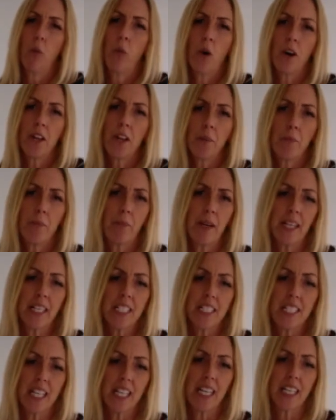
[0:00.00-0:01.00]
One of the
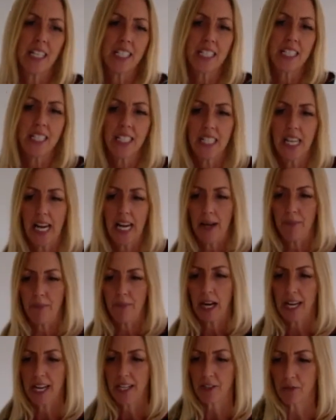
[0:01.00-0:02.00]
biggest things
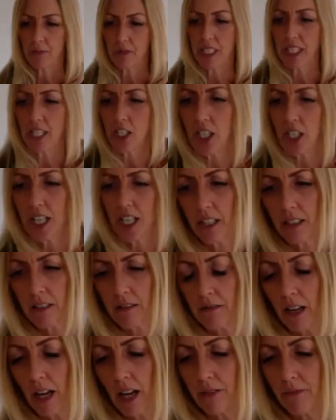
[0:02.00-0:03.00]
I end up teaching
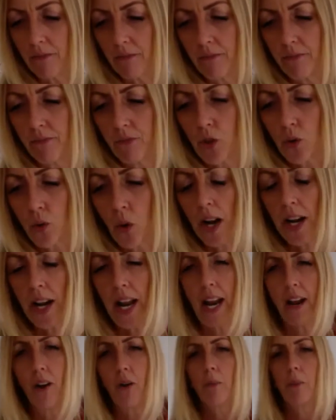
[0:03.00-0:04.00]
and try and
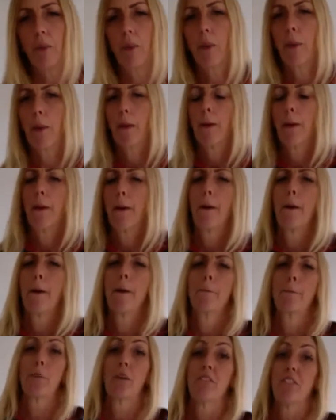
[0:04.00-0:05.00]
help
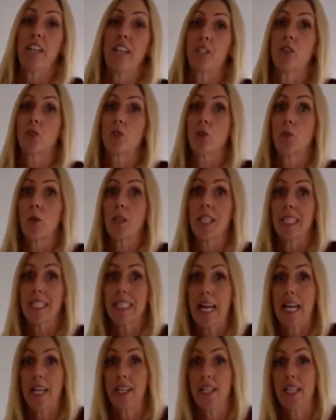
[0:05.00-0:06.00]
professionals to
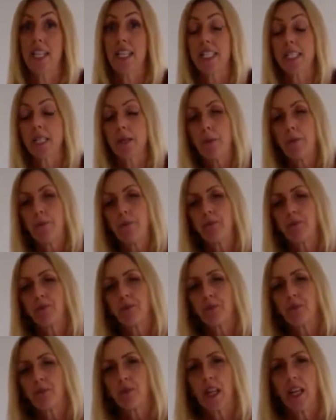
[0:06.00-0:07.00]
understand is,
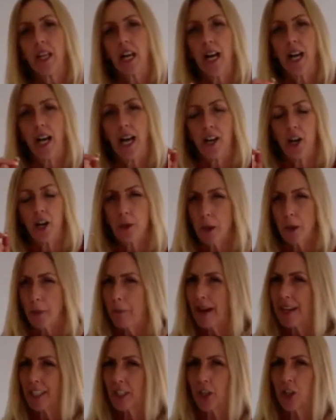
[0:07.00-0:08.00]
I know that
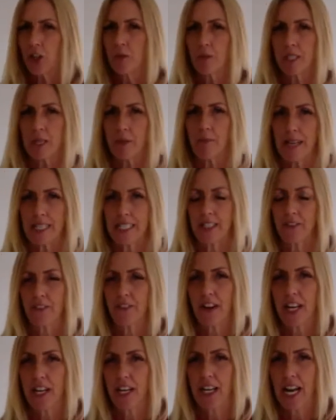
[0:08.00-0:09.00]
Ben Coombe is a massive
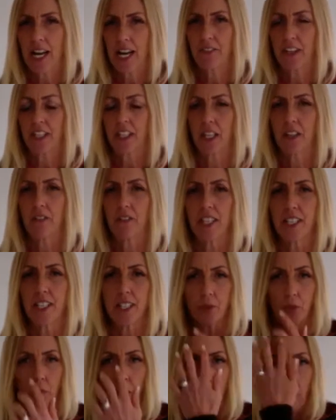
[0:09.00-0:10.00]
fan and advocate of this
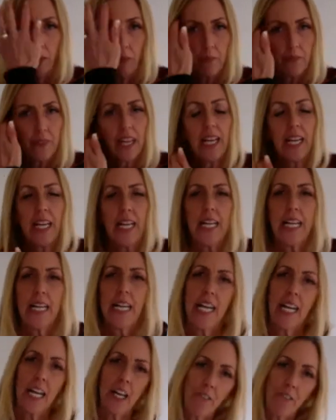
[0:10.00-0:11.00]
as well.
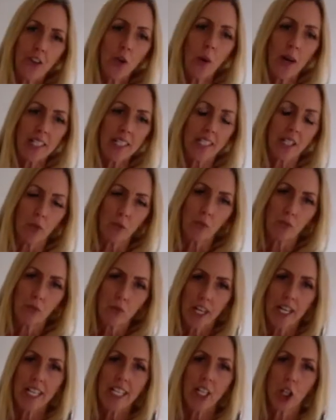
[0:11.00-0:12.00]
If you ask a
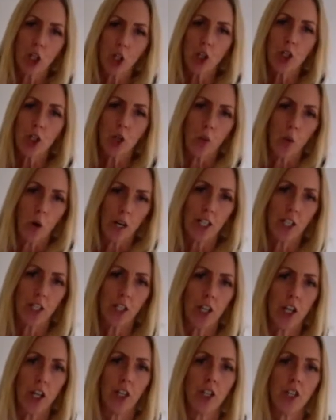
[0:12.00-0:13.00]
really good
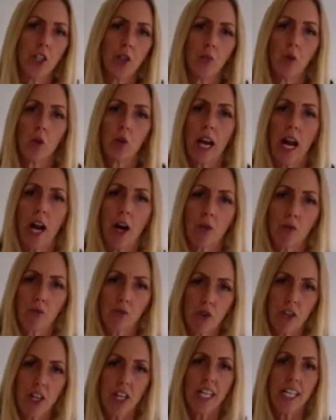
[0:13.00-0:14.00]
question, you will get a
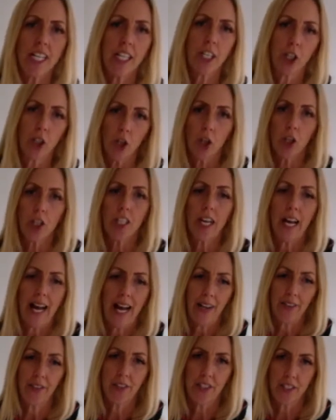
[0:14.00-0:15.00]
really good
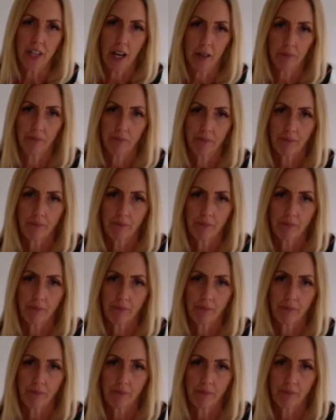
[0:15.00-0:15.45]
answer.